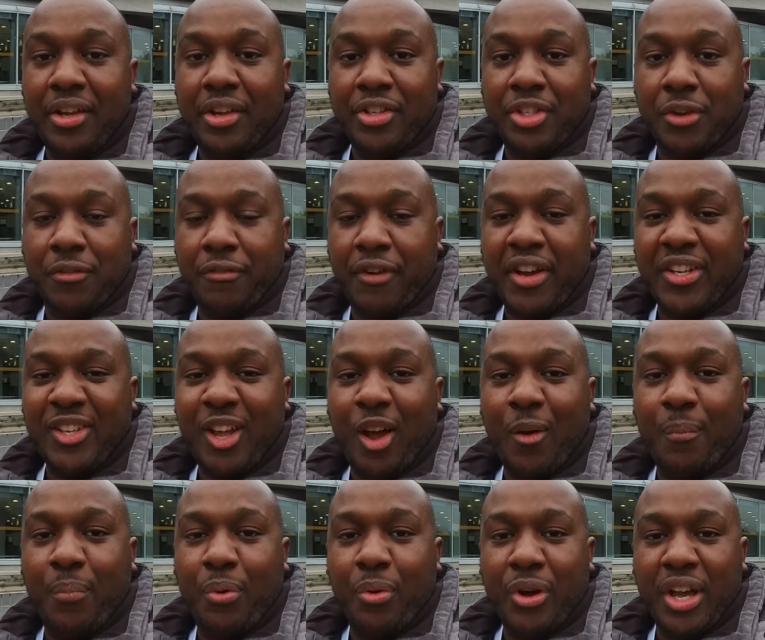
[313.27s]
So for
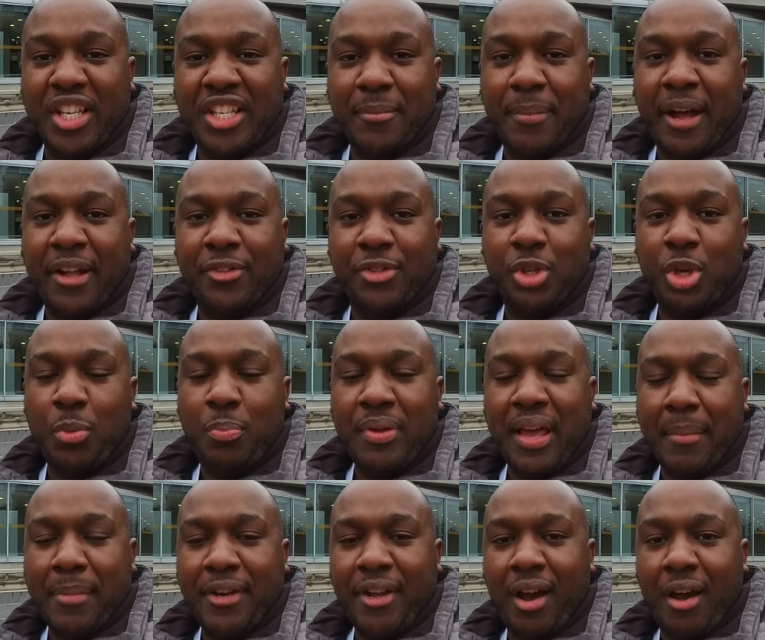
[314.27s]
example, it's about 2
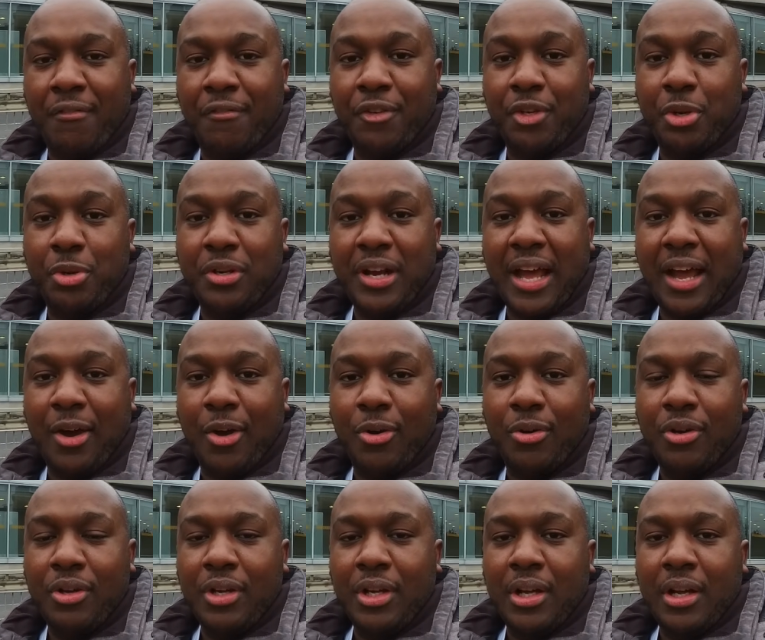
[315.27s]
p.m. in the afternoon now
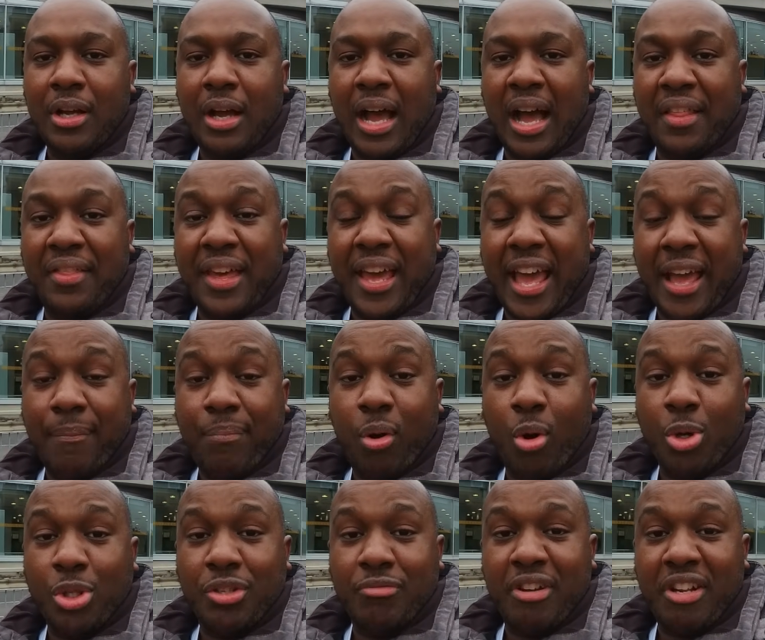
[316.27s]
and the
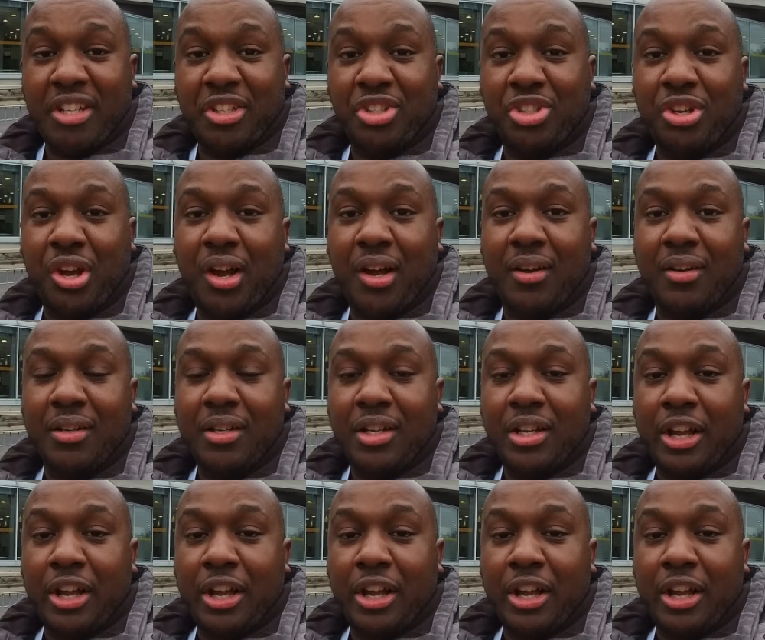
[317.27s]
airport's already shut.